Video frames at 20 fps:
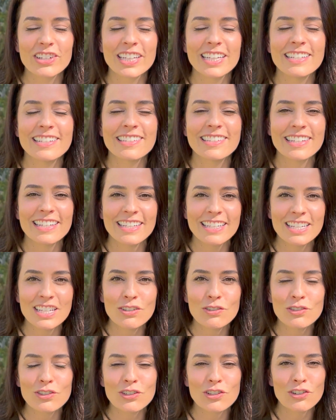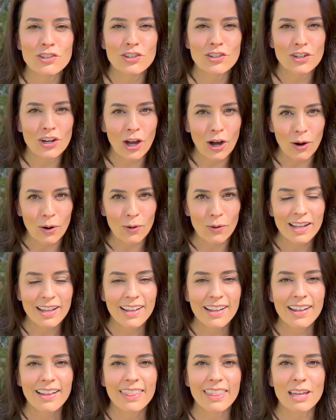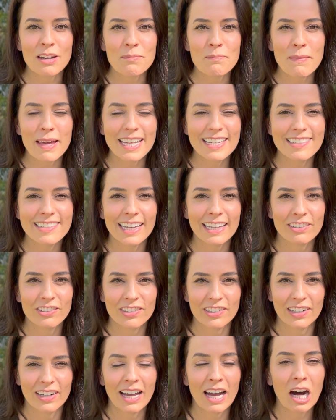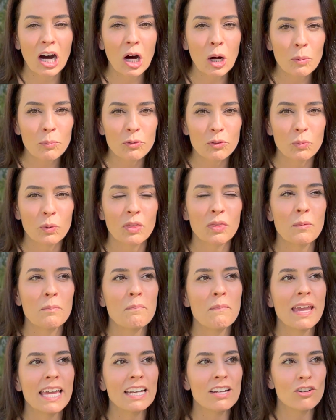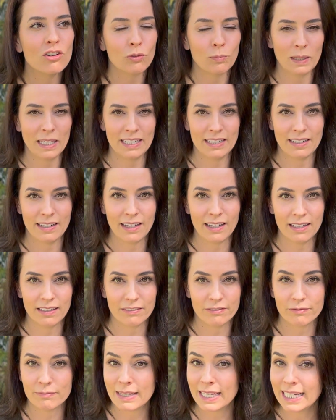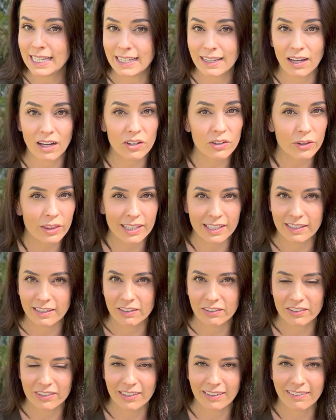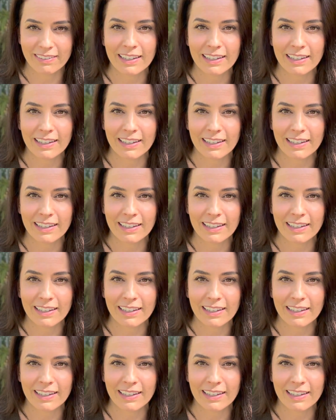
continues to show that meditation helps with the management of many health conditions,